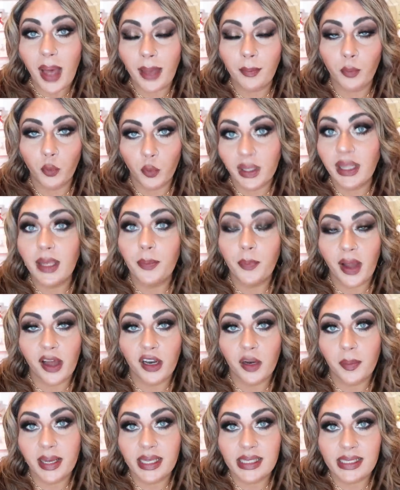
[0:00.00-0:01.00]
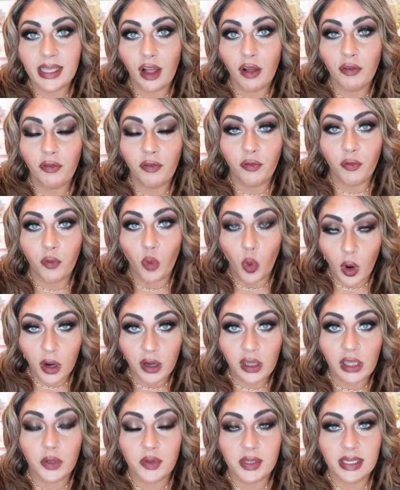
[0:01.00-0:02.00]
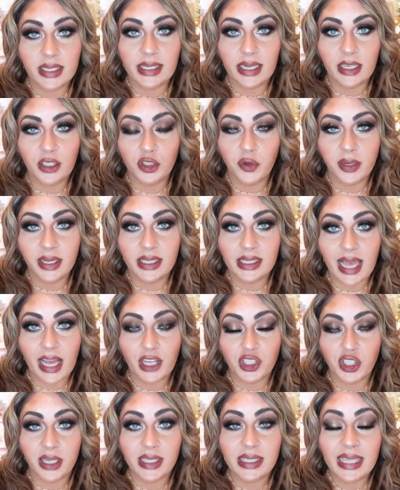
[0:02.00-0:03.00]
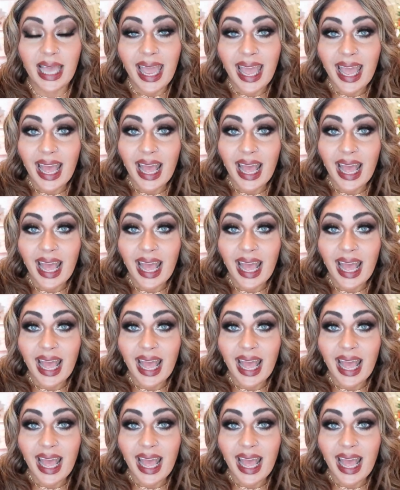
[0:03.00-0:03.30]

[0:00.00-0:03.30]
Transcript: I'm really proud of myself for closing ten transactions.